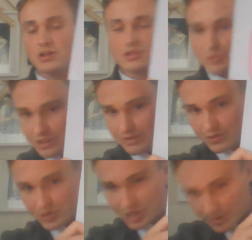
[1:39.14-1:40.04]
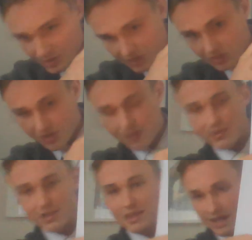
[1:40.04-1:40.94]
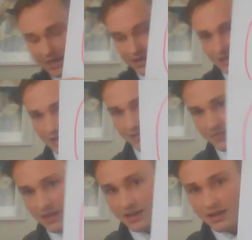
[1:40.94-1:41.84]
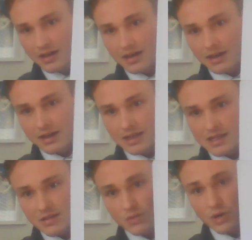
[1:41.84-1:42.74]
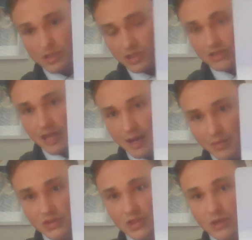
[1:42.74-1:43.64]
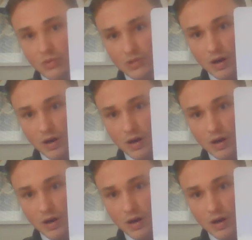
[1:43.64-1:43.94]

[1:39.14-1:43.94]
draw them in different shapes so that we can kind of get an idea of which type of cell we're